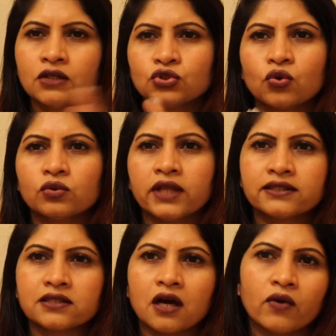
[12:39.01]
so
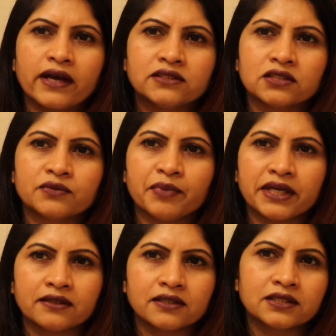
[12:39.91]
that's how i just
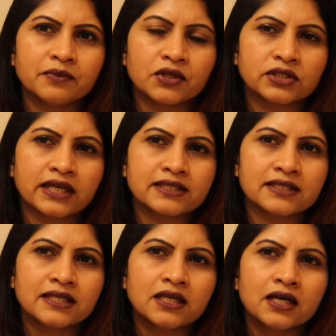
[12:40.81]
picked this because i had
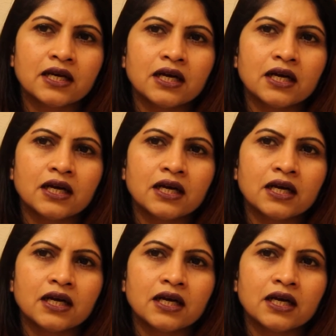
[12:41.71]
seen